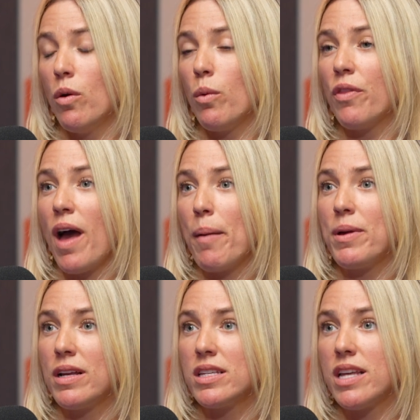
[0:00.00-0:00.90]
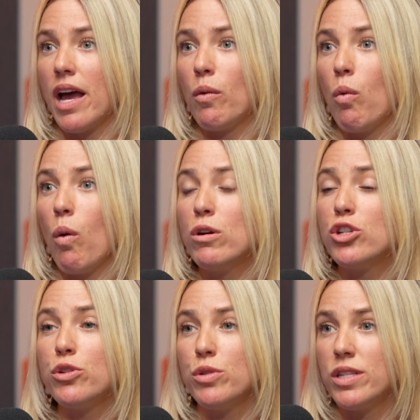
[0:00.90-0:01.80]
With that being said, what would
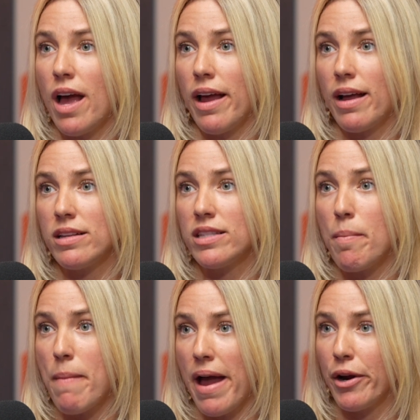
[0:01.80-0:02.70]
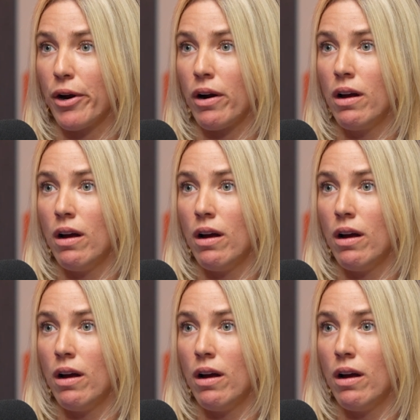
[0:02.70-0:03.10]
you say as the mayor